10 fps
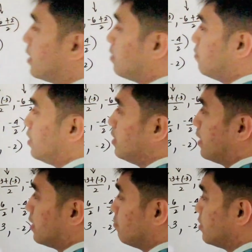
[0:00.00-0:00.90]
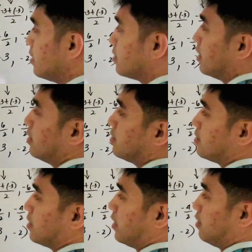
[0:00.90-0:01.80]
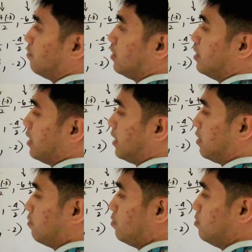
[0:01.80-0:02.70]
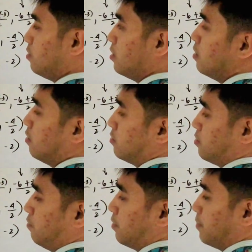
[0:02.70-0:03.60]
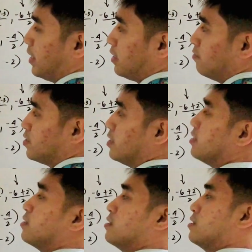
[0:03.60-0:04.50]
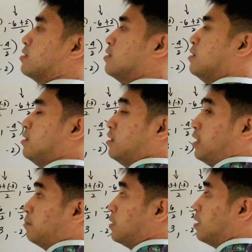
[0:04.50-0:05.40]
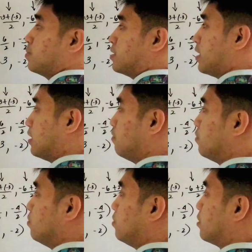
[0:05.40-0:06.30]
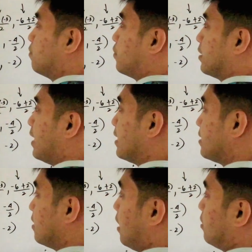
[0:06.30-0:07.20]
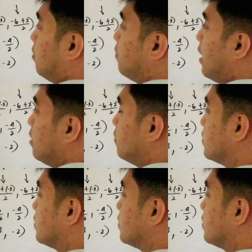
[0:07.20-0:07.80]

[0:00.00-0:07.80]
negative 3 negative 6 and this is negative 3 negative 2 so from negative 6 it becomes negative 2 therefore that the value of